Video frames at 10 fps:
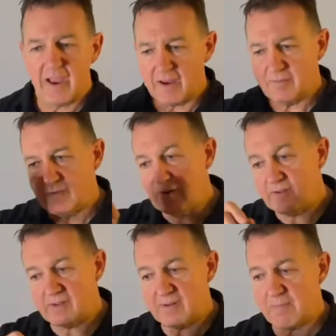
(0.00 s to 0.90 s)
and
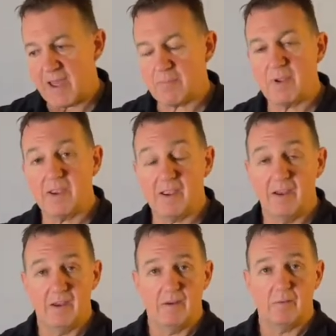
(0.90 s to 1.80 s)
physically mapping
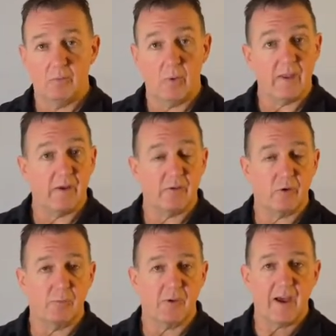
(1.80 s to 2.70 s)
where those
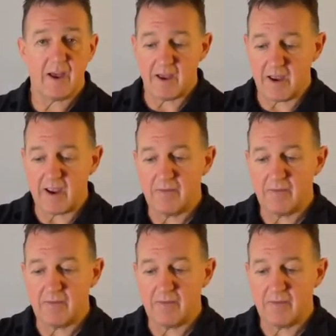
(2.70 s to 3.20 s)
groups are